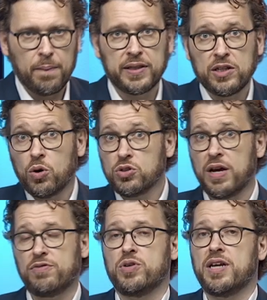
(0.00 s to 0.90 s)
But then you also
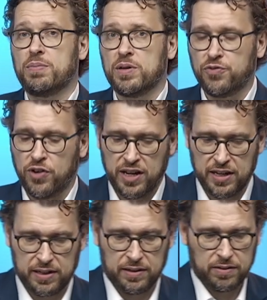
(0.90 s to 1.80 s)
have to enable it for
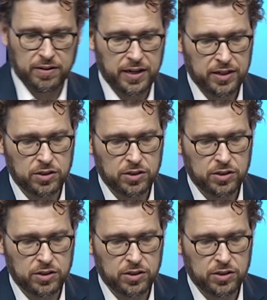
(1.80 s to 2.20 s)
AL, right?